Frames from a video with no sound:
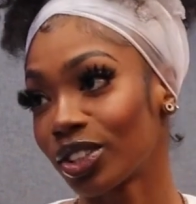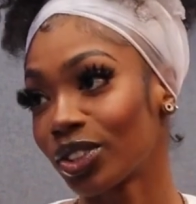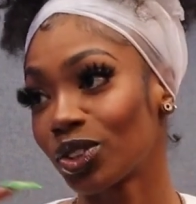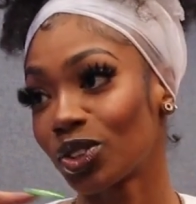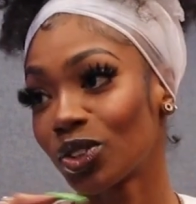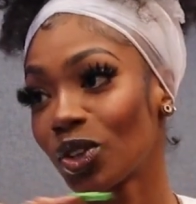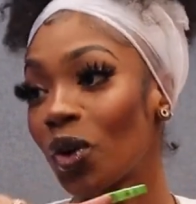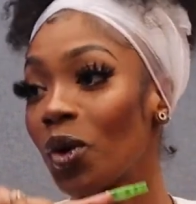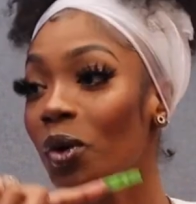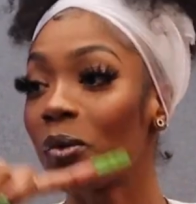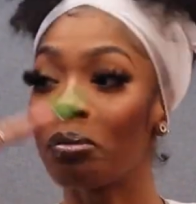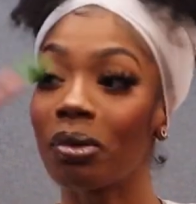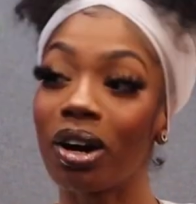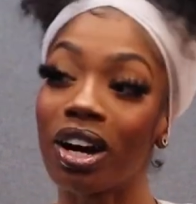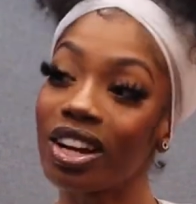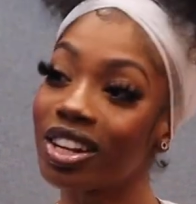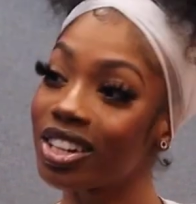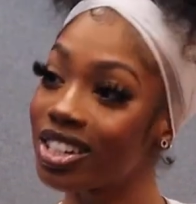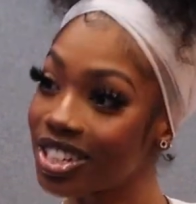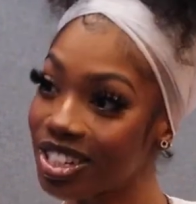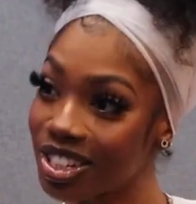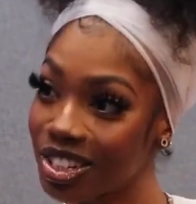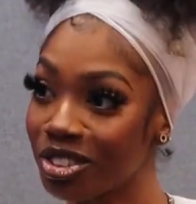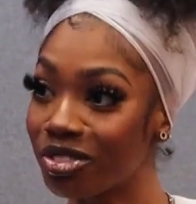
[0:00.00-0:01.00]
There's so
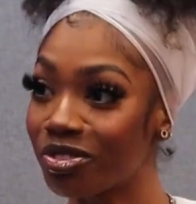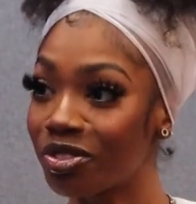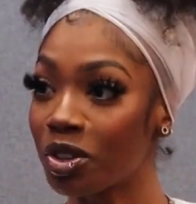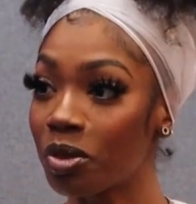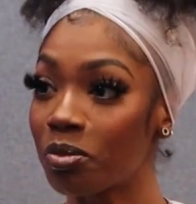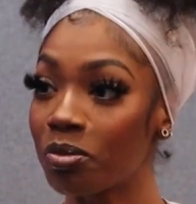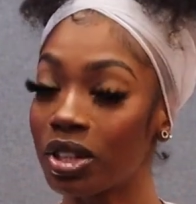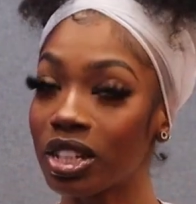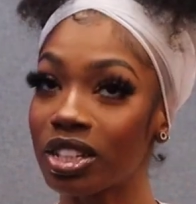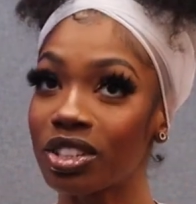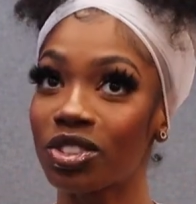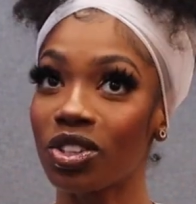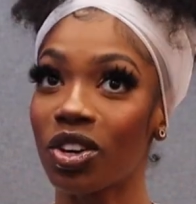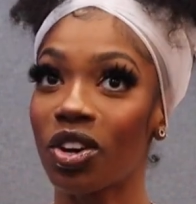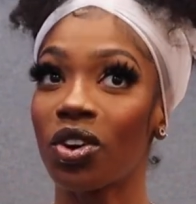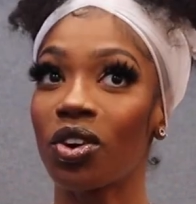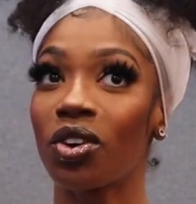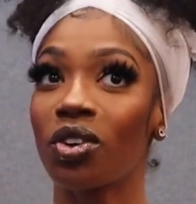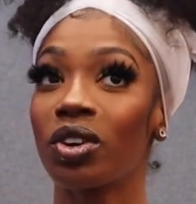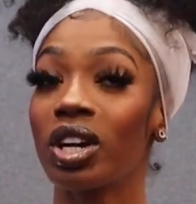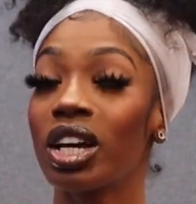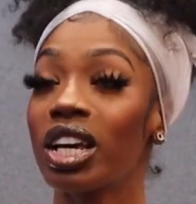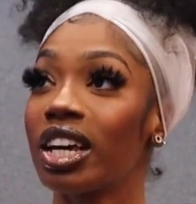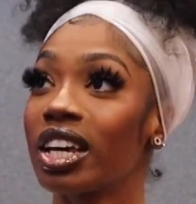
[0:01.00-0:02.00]
much, you feel me? Yeah.
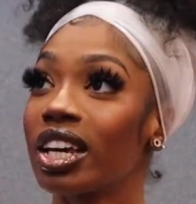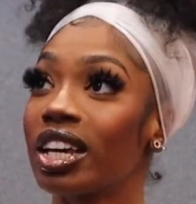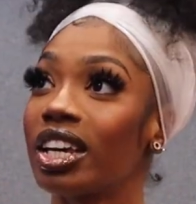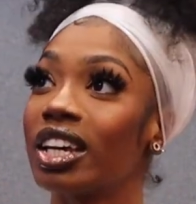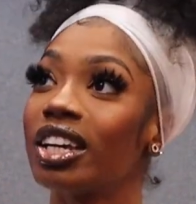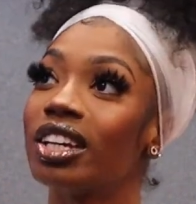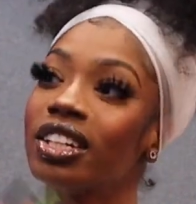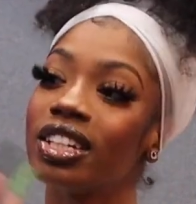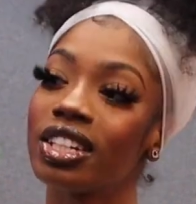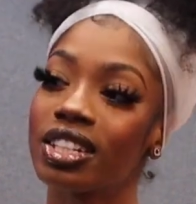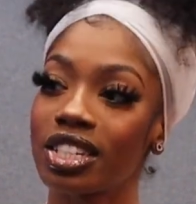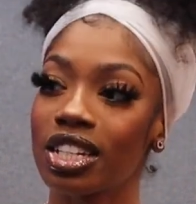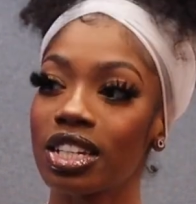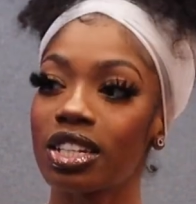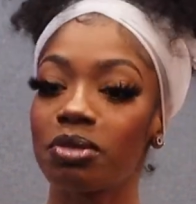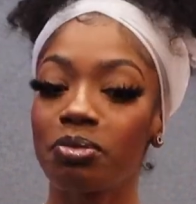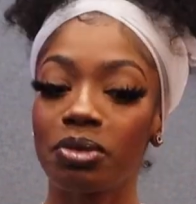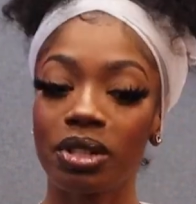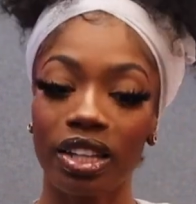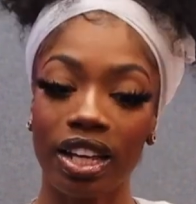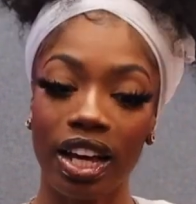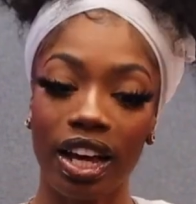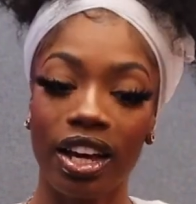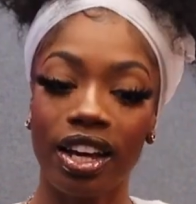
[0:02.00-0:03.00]
So he did teach
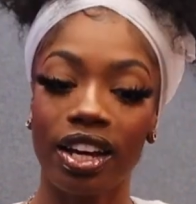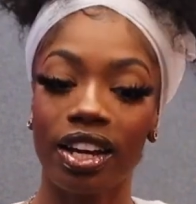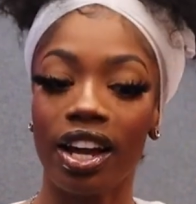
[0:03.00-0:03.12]
me that,